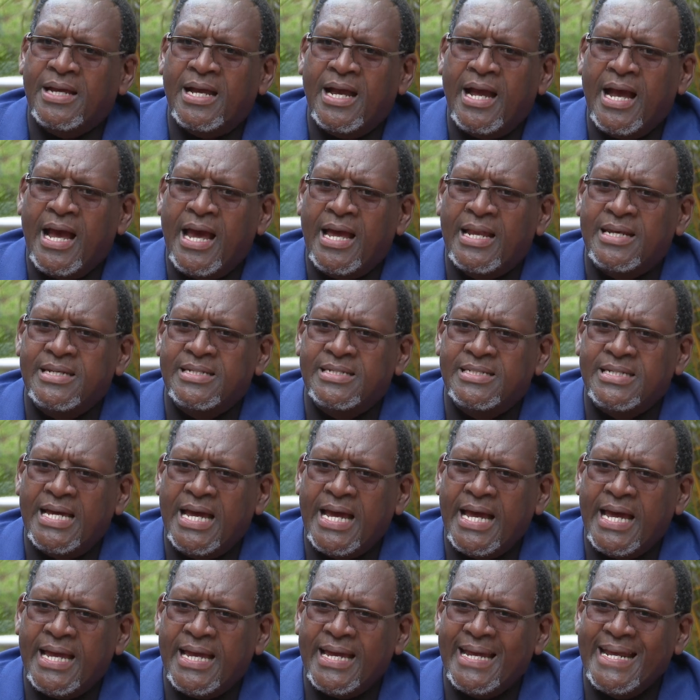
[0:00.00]
And
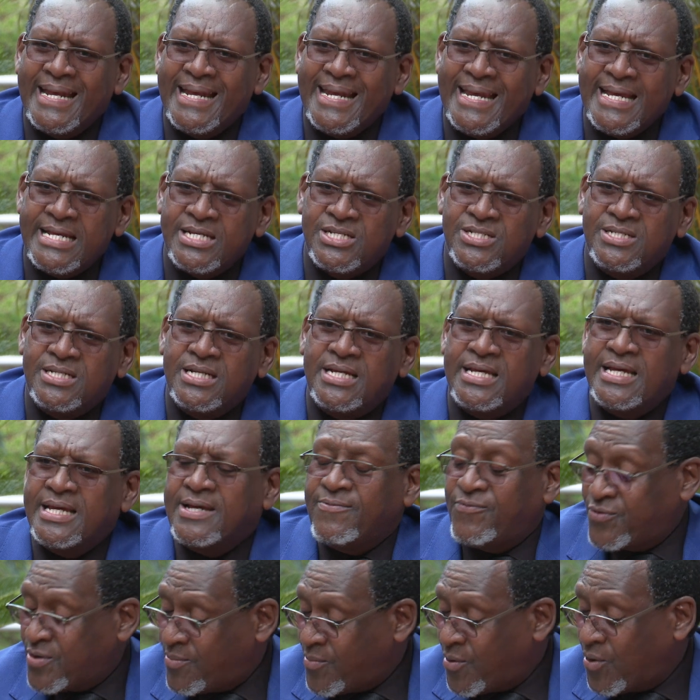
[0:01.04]
initially,
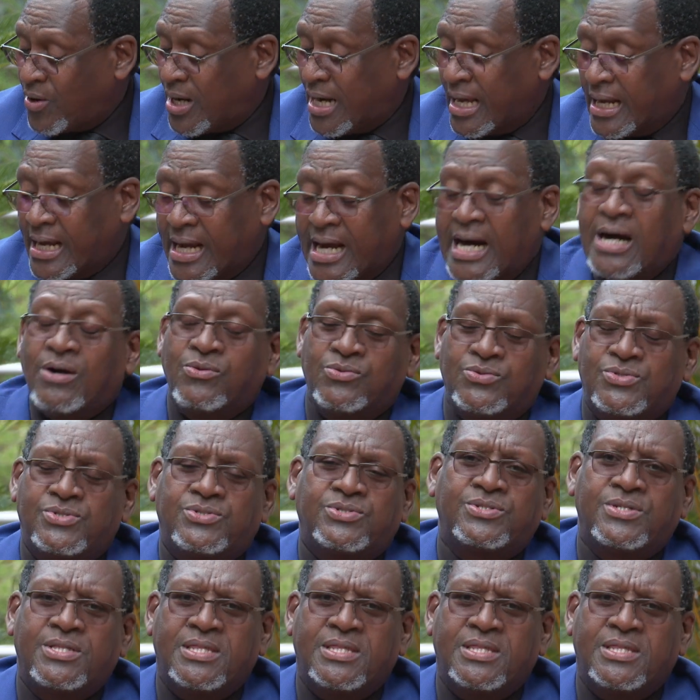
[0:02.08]
from all accounts,